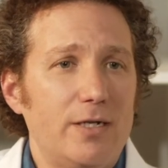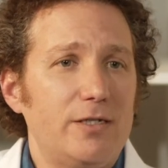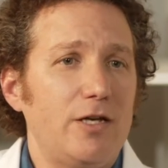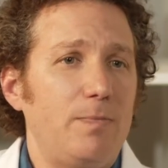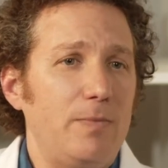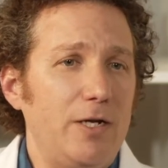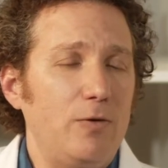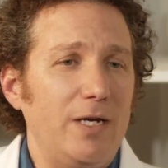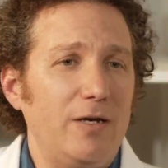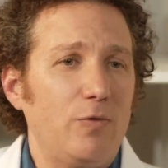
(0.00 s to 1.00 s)
supplement
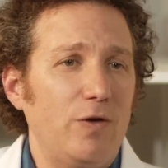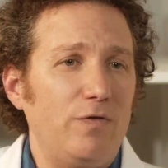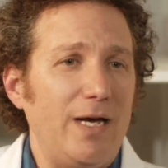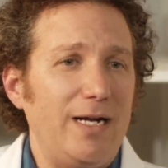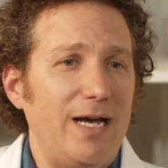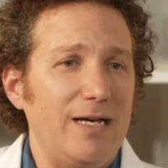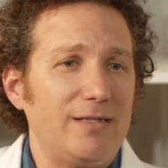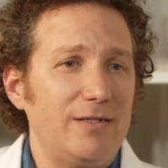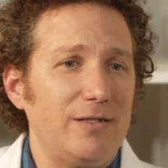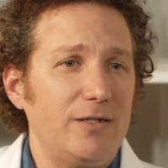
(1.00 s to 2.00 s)
omega-3 fatty
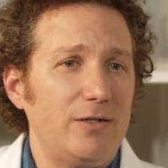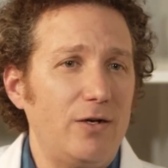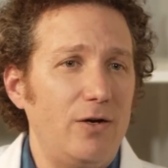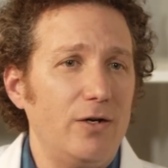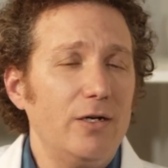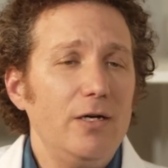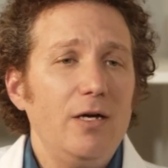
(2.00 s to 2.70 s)
acids in a dog,